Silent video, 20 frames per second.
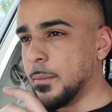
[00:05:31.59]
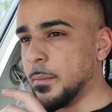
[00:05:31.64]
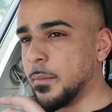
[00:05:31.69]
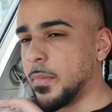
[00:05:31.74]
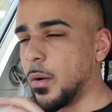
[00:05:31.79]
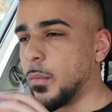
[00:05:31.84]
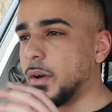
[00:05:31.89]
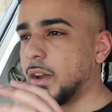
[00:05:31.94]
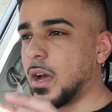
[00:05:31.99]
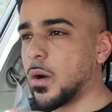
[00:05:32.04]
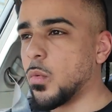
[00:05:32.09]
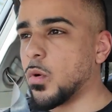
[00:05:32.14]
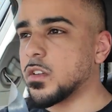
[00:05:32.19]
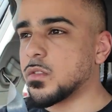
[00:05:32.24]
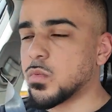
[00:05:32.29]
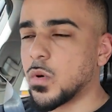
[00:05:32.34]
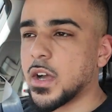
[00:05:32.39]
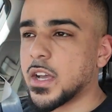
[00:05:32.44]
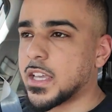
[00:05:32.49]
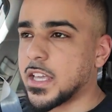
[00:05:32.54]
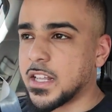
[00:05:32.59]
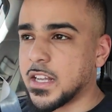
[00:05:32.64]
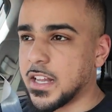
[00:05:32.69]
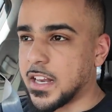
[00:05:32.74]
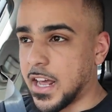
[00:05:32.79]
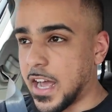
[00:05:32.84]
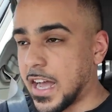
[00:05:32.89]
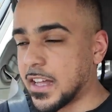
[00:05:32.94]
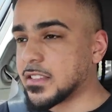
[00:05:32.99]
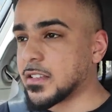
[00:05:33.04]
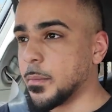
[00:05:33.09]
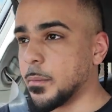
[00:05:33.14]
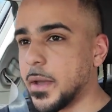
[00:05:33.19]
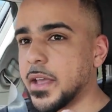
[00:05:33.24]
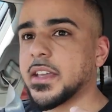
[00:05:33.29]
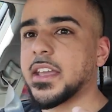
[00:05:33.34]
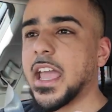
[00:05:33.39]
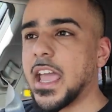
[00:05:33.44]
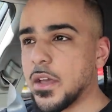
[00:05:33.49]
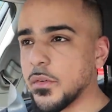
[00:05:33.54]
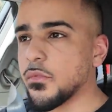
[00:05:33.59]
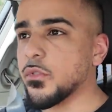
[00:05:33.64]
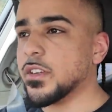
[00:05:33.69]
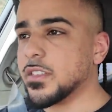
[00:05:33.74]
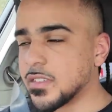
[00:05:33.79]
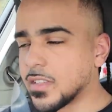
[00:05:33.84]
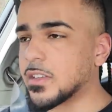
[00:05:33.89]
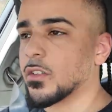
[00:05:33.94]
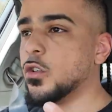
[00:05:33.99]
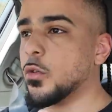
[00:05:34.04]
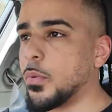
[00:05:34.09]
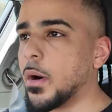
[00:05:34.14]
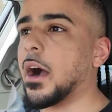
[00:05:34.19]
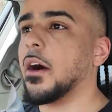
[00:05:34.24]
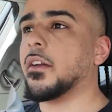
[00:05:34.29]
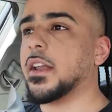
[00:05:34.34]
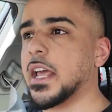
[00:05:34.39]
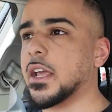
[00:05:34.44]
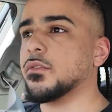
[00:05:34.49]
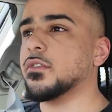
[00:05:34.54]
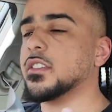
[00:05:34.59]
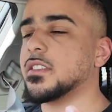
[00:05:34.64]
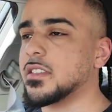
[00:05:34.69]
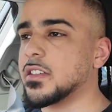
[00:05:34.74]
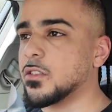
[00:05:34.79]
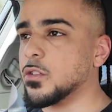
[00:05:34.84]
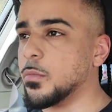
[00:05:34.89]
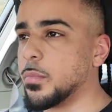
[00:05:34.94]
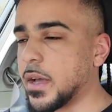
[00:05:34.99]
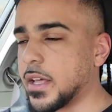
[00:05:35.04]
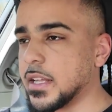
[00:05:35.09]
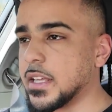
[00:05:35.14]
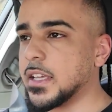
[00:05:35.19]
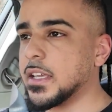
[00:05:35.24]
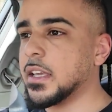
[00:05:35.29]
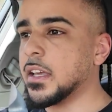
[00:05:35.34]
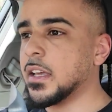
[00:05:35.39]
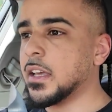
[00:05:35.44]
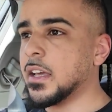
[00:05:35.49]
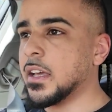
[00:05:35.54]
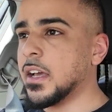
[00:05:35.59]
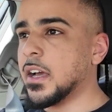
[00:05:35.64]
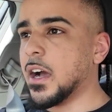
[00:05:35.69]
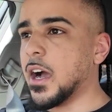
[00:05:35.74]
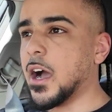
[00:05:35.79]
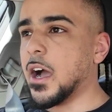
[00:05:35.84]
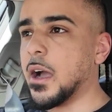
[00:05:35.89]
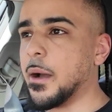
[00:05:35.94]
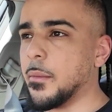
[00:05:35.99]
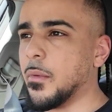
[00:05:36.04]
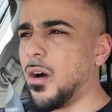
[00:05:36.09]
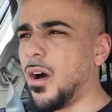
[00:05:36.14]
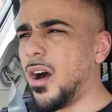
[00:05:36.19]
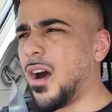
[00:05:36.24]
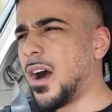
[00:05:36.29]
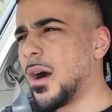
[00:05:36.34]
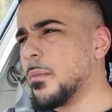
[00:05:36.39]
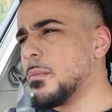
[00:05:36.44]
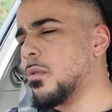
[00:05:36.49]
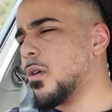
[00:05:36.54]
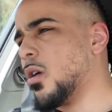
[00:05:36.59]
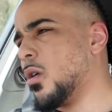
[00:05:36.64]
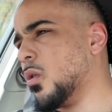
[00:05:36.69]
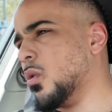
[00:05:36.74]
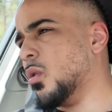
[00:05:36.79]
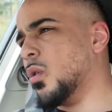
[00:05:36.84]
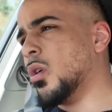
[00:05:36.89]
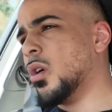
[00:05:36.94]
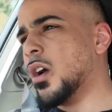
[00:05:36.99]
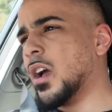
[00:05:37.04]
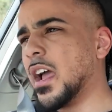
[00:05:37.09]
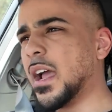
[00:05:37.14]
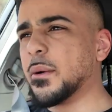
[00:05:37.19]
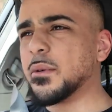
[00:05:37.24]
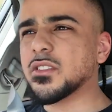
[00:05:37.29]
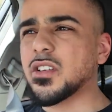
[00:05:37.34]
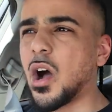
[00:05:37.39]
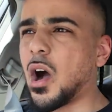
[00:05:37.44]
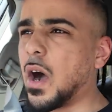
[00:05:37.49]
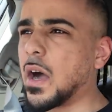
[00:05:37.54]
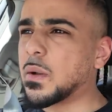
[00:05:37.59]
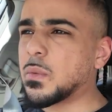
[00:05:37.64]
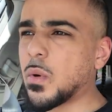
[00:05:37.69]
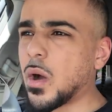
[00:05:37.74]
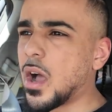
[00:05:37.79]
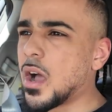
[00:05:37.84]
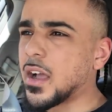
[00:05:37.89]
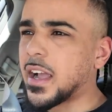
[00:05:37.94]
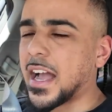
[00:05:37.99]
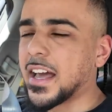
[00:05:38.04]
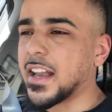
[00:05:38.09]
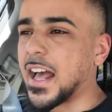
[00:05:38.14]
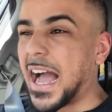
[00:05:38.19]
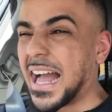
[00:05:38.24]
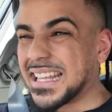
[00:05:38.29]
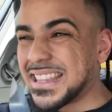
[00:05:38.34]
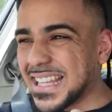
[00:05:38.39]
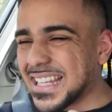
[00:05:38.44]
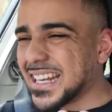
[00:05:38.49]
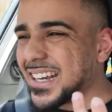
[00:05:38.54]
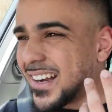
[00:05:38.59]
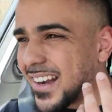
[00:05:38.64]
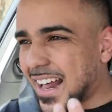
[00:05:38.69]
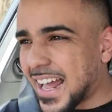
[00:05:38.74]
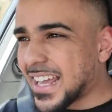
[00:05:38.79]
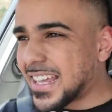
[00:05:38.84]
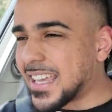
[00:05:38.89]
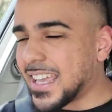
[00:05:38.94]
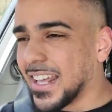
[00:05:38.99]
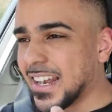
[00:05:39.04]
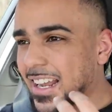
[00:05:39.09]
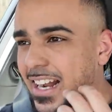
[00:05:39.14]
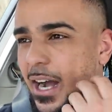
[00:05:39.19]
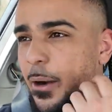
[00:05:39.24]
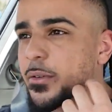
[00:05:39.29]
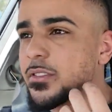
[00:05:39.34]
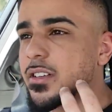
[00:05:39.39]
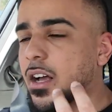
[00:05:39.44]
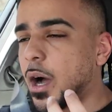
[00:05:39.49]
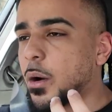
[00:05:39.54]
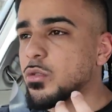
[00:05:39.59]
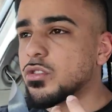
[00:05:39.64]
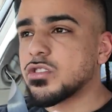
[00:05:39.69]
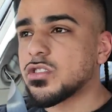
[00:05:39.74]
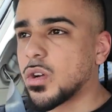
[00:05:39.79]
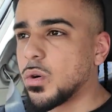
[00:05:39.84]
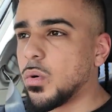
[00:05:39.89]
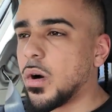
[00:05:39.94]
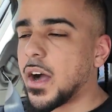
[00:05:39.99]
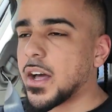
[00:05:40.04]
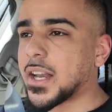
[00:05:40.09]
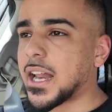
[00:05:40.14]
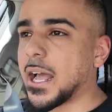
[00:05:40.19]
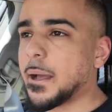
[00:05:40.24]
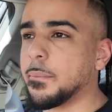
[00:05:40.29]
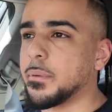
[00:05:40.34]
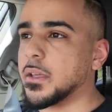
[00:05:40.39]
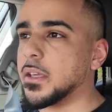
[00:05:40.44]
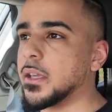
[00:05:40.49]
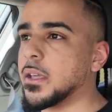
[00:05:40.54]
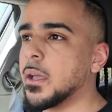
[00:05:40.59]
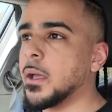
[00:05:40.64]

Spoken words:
But when I was working and I had to make every single pound, every single penny, oh bro, it was hard work, and like, I didn't like it. Like I was so unhappy.